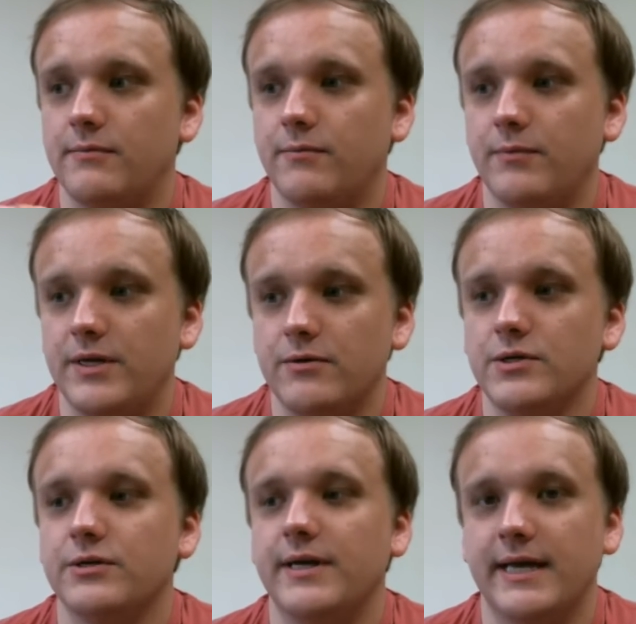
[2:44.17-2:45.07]
we
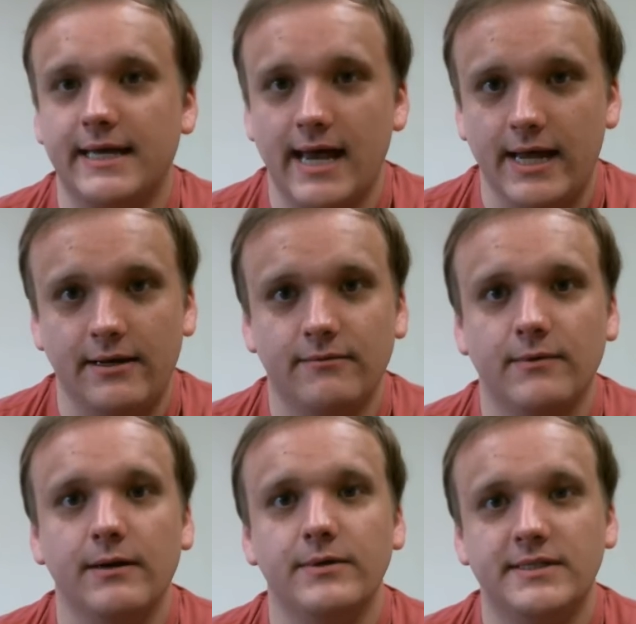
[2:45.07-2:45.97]
usually, again,
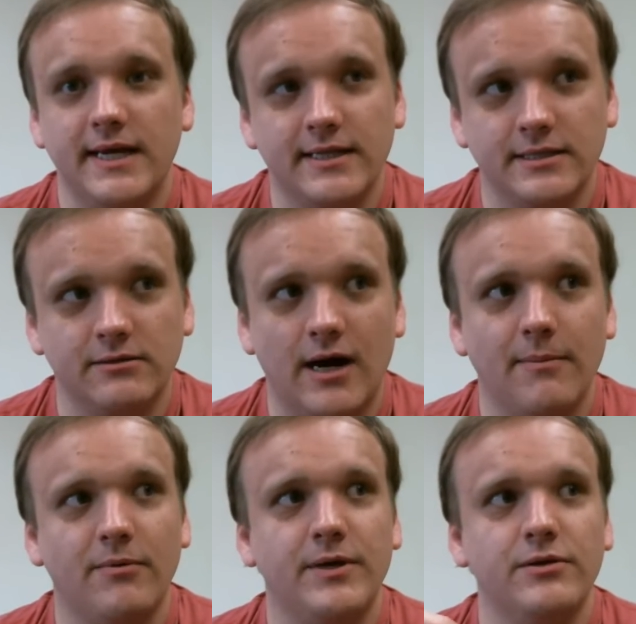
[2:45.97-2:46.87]
right, we say this a lot,
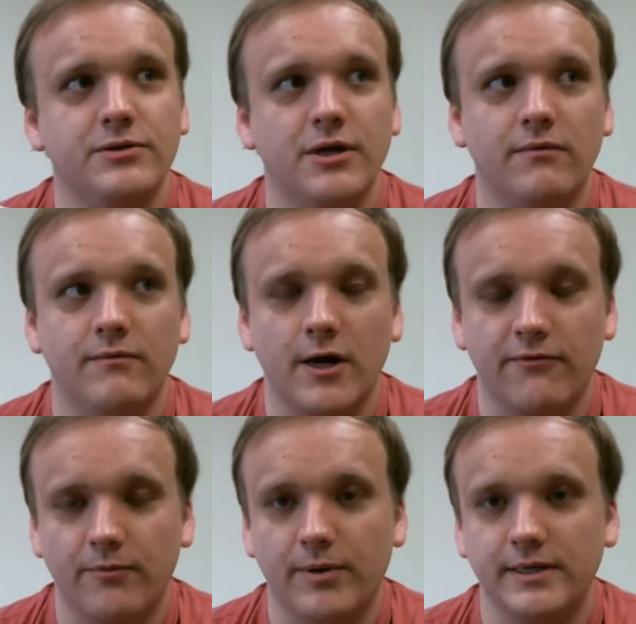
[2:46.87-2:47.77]
but we usually don't look
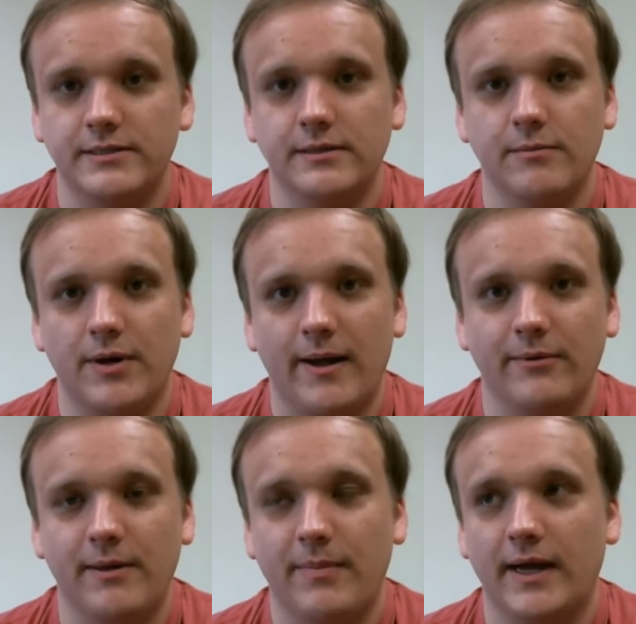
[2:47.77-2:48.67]
for places in the Bible
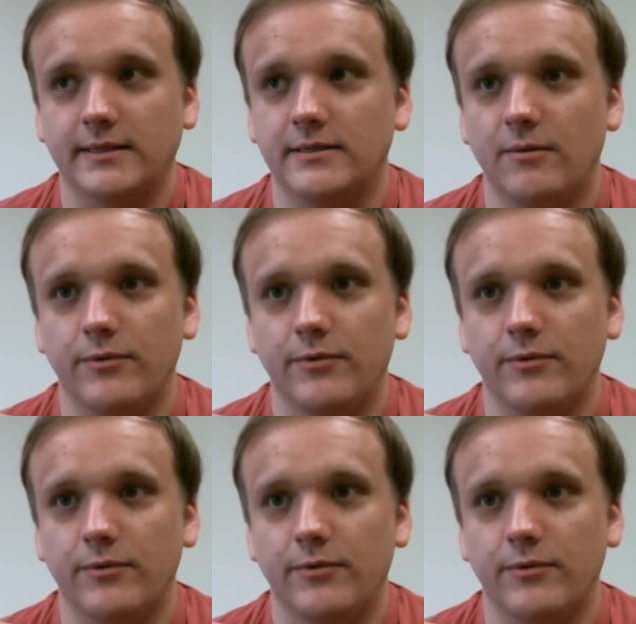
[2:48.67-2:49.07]
that back us up.